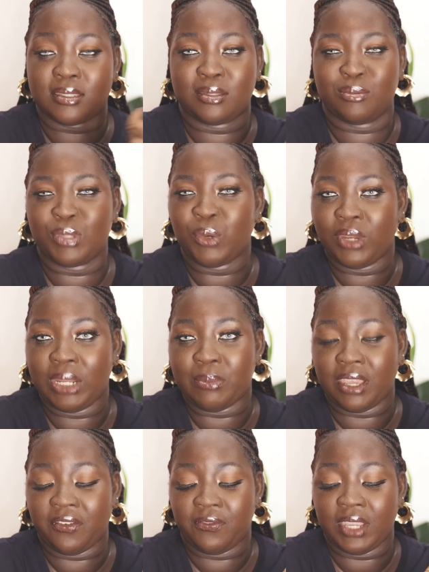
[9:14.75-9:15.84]
it's not really
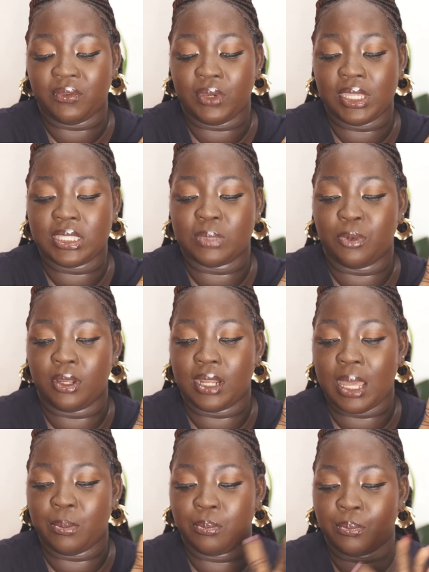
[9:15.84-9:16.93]
my favorite, but
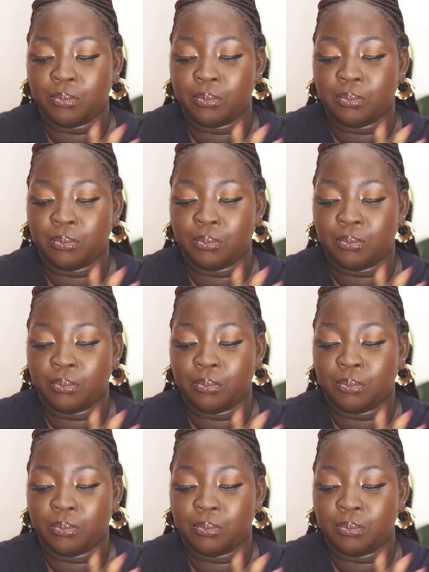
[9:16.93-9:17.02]
I